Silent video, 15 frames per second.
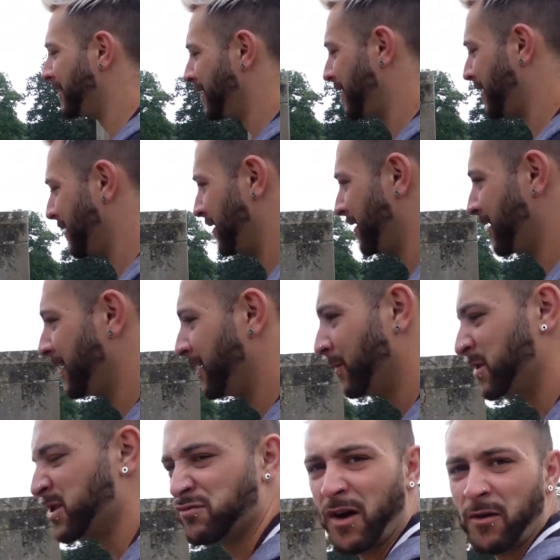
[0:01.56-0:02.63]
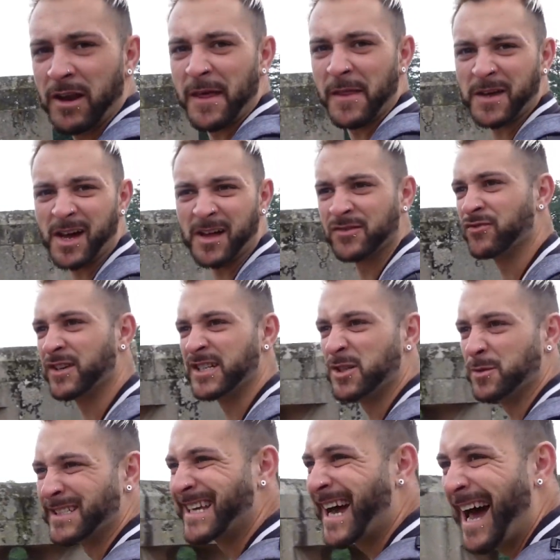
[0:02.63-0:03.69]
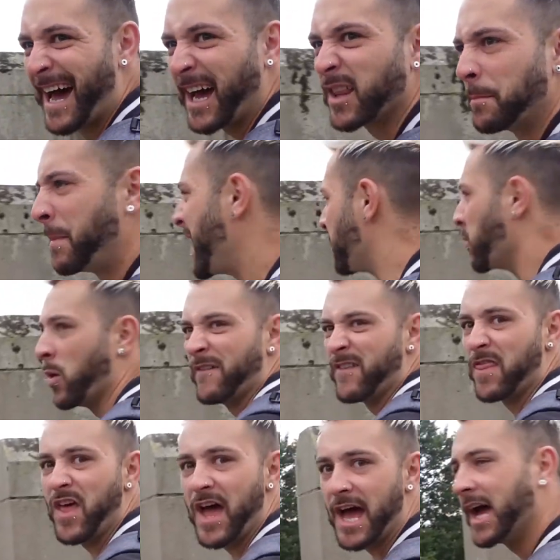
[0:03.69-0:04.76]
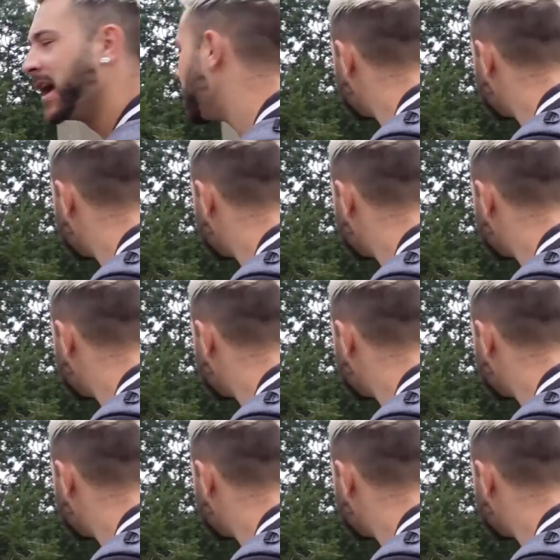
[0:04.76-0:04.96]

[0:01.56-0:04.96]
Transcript: little tower. We're just rolling out the guns ready to attack the people over there.